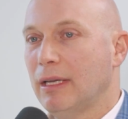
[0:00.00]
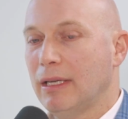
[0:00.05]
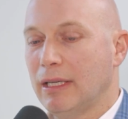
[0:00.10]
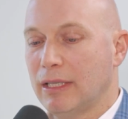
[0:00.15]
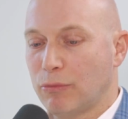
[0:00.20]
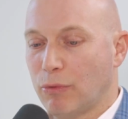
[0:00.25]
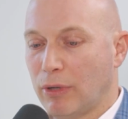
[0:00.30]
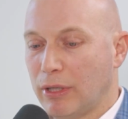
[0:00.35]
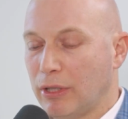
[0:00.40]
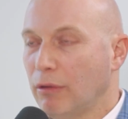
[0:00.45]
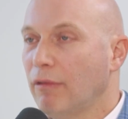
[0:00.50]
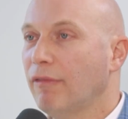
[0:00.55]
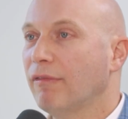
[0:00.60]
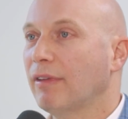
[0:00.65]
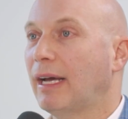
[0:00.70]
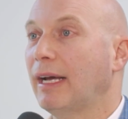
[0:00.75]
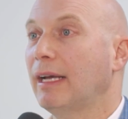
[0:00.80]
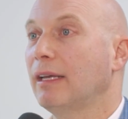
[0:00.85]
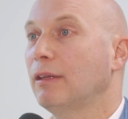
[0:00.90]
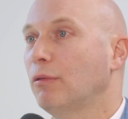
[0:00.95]
is when you
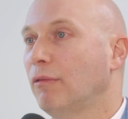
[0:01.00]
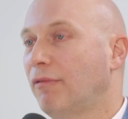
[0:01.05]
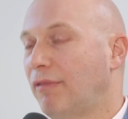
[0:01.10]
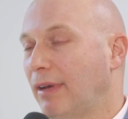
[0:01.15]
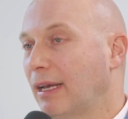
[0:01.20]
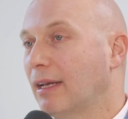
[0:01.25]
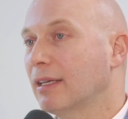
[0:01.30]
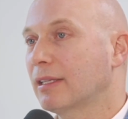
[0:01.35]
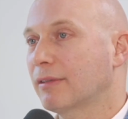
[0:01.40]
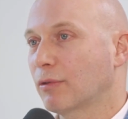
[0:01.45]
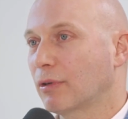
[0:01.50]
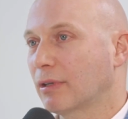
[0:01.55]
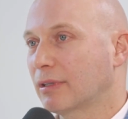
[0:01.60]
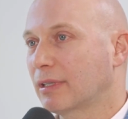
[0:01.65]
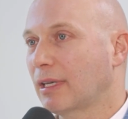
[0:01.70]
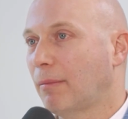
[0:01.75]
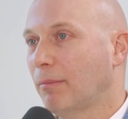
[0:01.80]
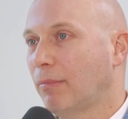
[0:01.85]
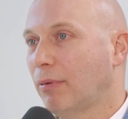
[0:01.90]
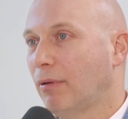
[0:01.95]
fly into Vegas, for
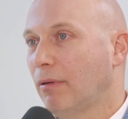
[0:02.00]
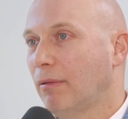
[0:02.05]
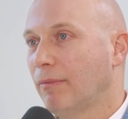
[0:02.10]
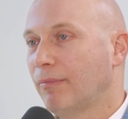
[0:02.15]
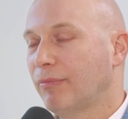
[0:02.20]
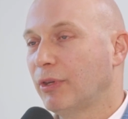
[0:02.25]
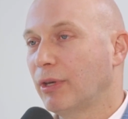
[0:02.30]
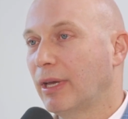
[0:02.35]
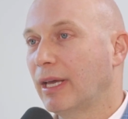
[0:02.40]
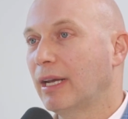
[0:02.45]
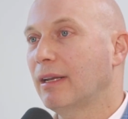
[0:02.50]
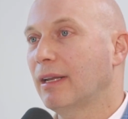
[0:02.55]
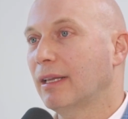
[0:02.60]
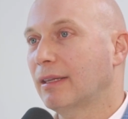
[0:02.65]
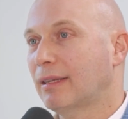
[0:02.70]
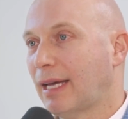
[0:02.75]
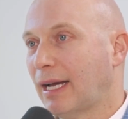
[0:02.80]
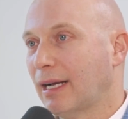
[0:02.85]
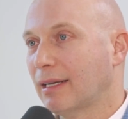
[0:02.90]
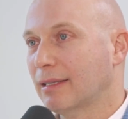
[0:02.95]
example, you get in a
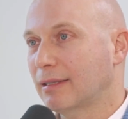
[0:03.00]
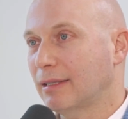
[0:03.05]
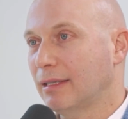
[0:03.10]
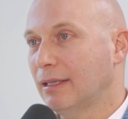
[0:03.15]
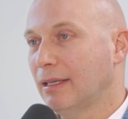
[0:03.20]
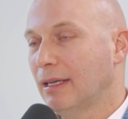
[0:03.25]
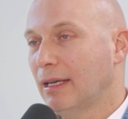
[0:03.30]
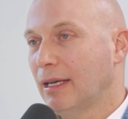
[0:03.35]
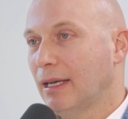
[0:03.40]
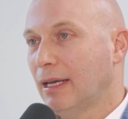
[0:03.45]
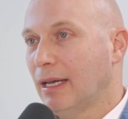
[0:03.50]
taxi